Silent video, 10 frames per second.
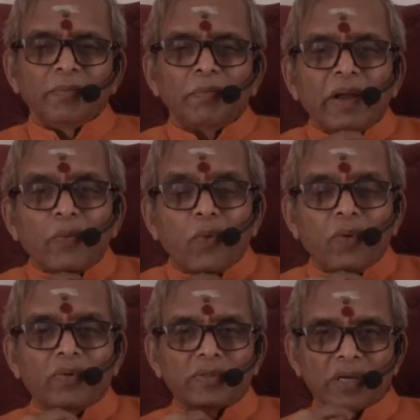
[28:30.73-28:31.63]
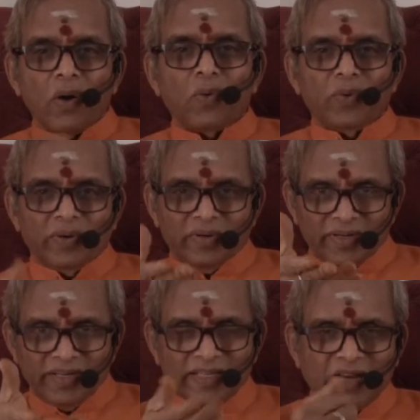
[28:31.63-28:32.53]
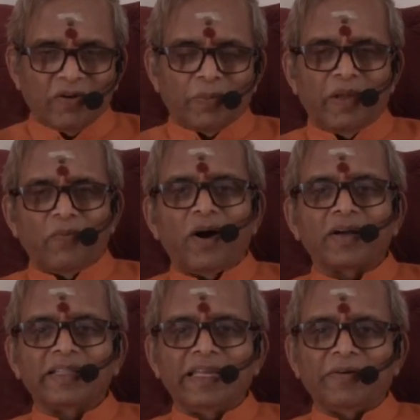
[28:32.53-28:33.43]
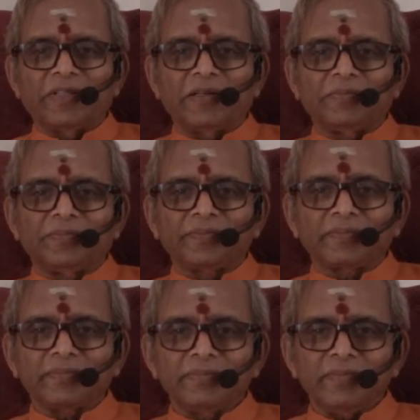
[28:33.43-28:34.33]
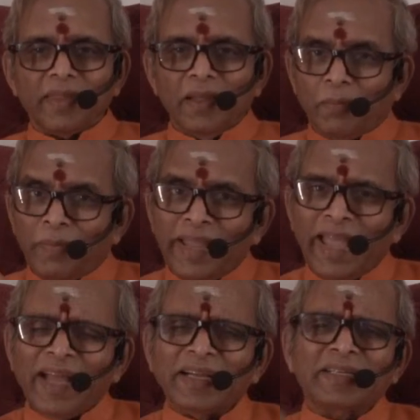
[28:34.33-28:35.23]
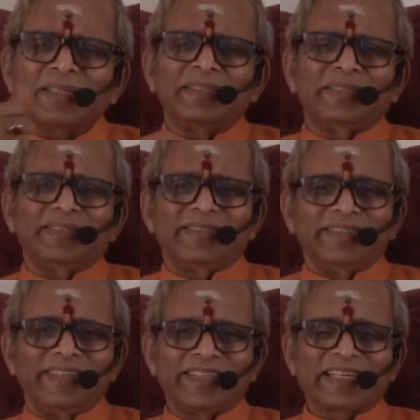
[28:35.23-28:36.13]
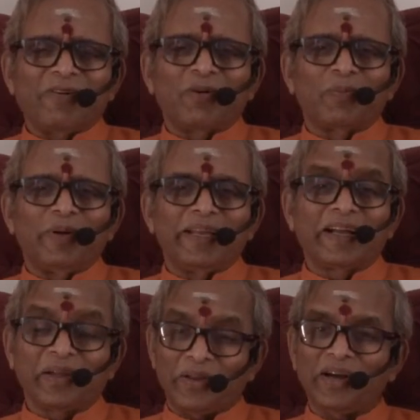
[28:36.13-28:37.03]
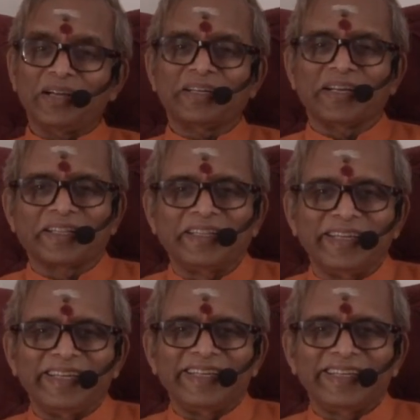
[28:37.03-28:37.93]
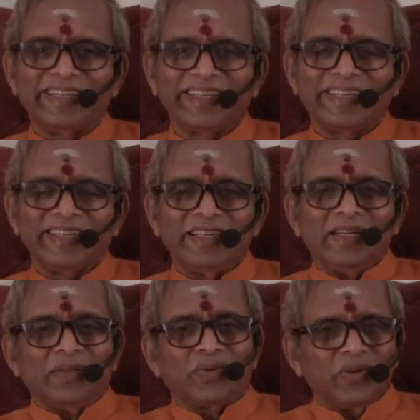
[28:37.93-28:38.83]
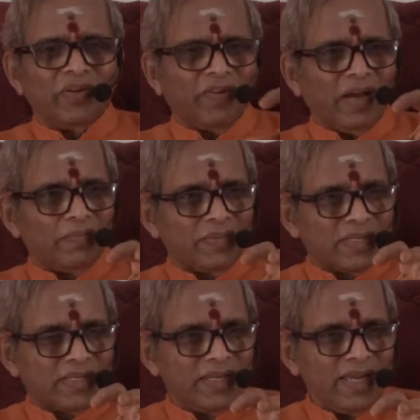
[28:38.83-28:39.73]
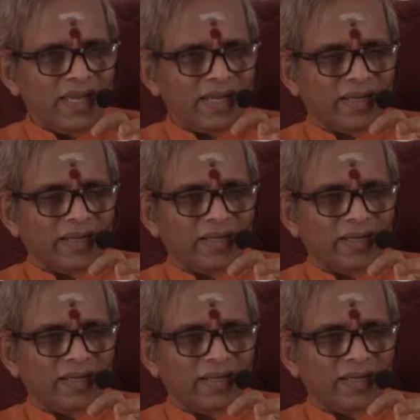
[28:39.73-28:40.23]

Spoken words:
My sound is covered by Vak Devata. My action is covered by Kriya Shakti. So if I am seeing